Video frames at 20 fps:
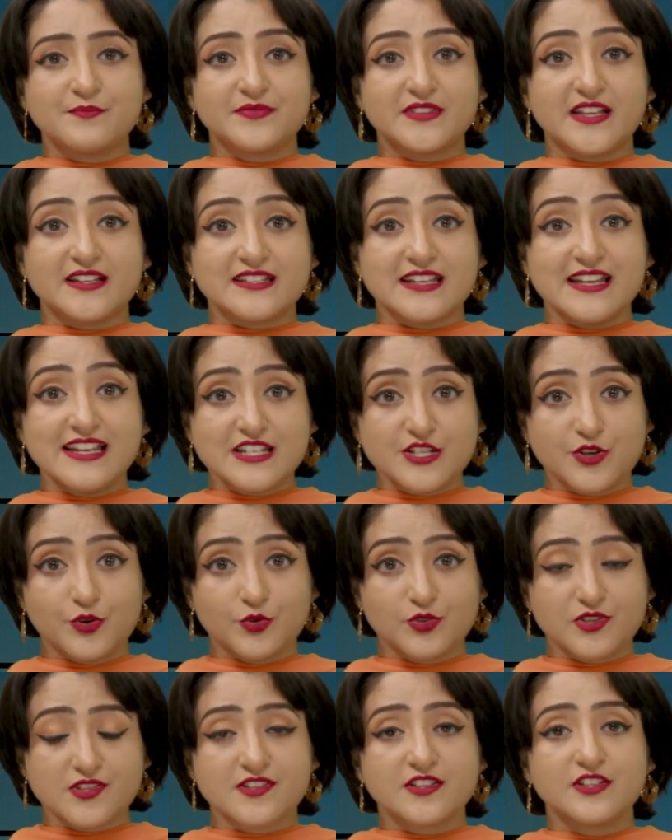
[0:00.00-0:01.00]
that it
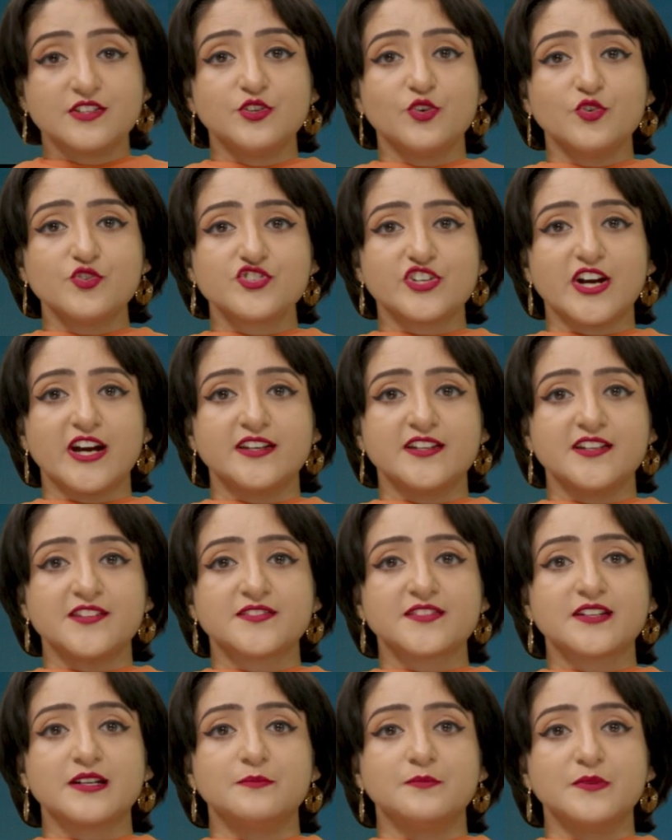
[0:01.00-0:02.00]
holds no
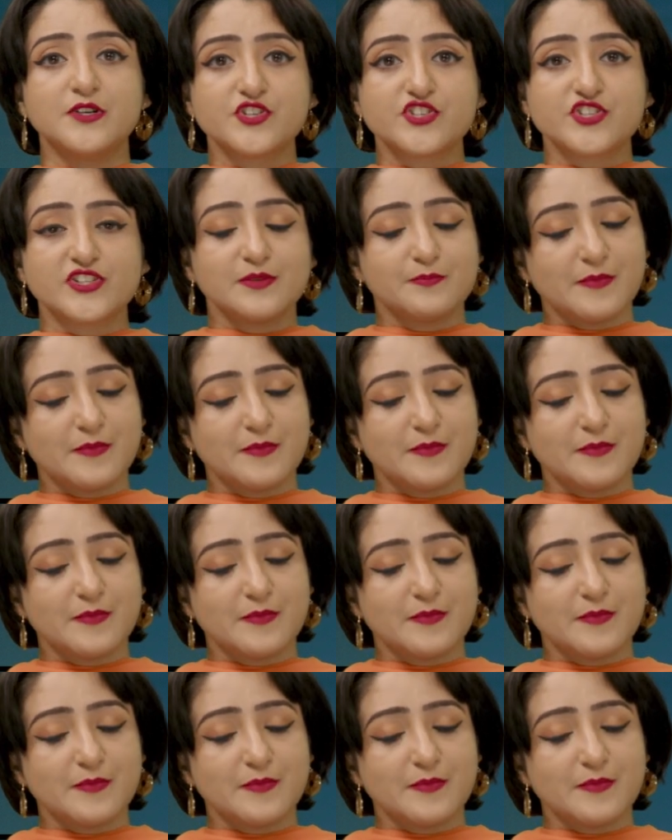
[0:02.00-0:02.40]
Chinese commercial